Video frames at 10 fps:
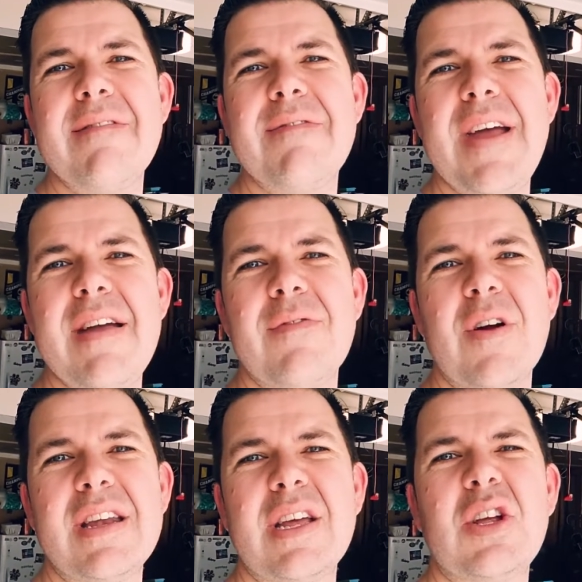
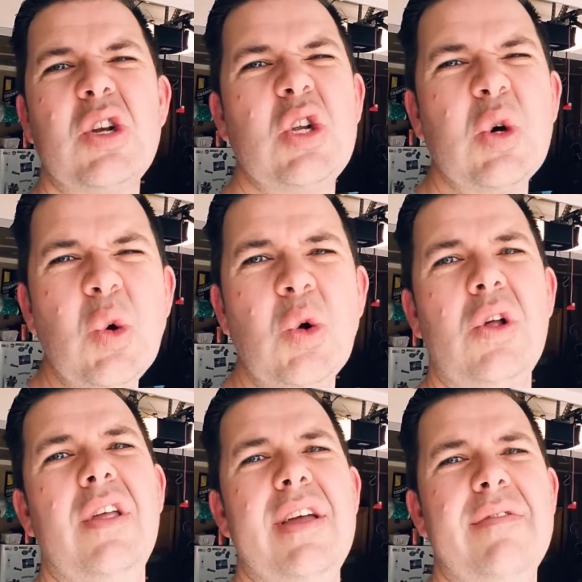favorite
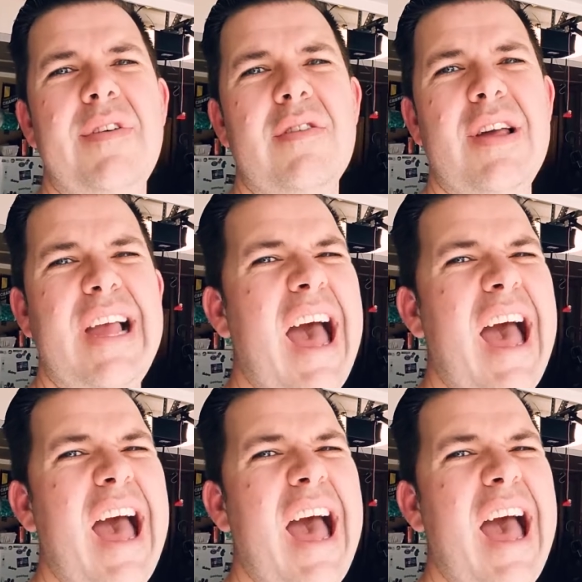tool in fundraising.